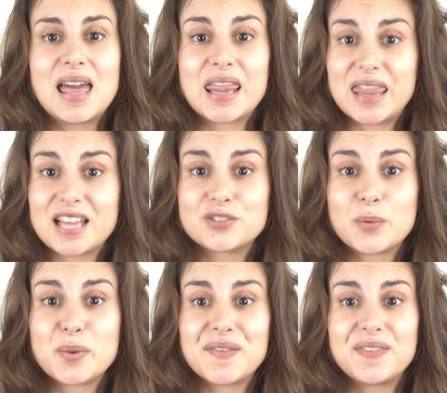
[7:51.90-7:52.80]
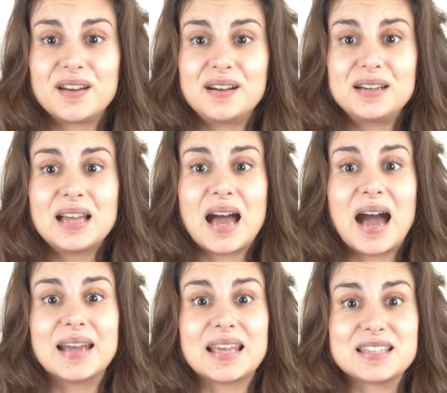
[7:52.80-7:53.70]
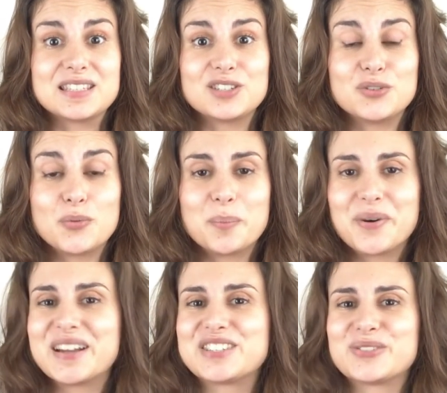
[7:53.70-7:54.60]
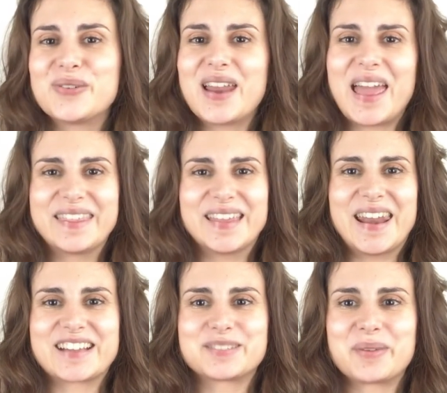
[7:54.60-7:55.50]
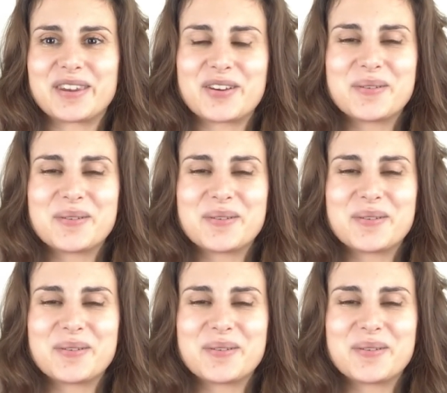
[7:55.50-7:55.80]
Thanks for being there, and I see you very soon in the next video.